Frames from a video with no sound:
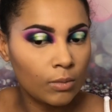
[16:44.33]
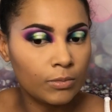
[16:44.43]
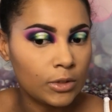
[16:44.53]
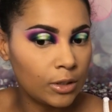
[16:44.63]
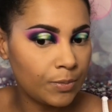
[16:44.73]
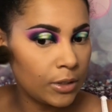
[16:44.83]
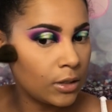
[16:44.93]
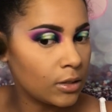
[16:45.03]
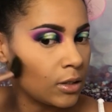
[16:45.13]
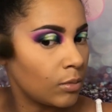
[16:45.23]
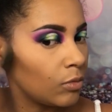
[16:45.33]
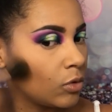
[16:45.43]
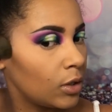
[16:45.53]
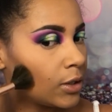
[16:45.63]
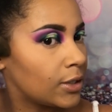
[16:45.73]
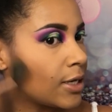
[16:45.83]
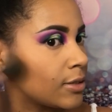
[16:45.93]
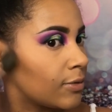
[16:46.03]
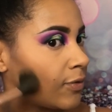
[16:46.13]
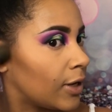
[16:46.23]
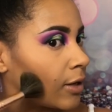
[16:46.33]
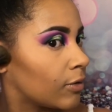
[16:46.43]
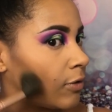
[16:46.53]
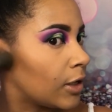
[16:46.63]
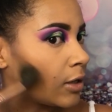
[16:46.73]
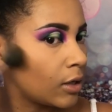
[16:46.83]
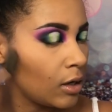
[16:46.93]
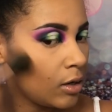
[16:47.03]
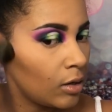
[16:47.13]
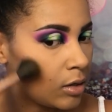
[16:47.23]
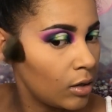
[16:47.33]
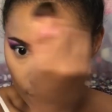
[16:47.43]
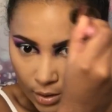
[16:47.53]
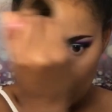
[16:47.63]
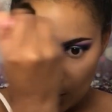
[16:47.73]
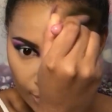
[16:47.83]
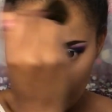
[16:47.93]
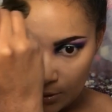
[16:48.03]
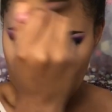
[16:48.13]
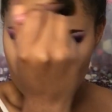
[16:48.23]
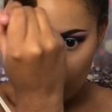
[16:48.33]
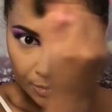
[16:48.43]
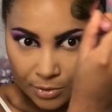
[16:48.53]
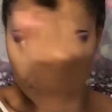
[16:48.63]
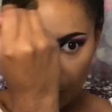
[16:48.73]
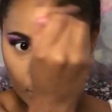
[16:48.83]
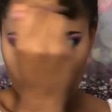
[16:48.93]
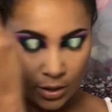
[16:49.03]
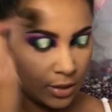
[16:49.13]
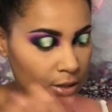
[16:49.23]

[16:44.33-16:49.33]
Dipping in some more, intensifying it right here, and then I place it on my forehead.